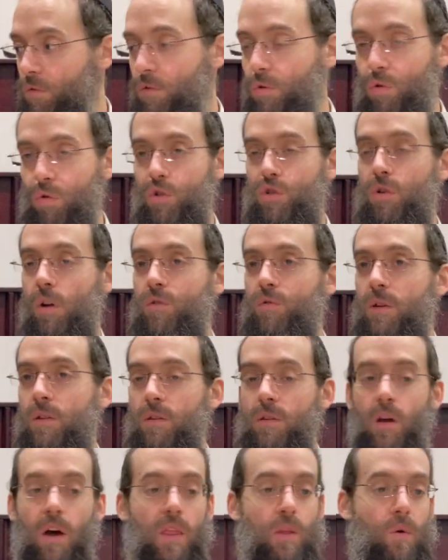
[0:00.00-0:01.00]
two
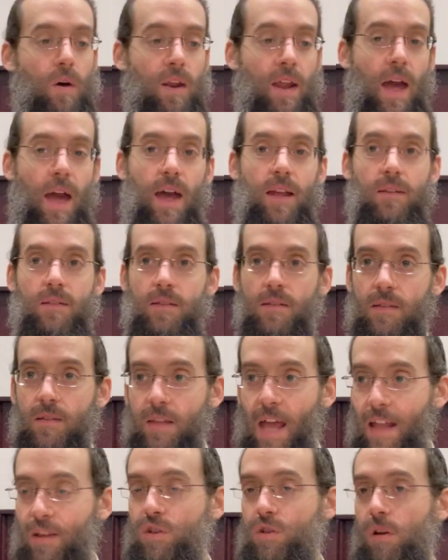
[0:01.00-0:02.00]
children, the other one had
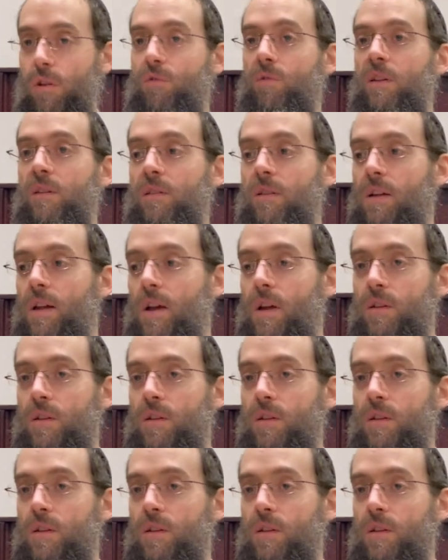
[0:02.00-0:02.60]
10 children.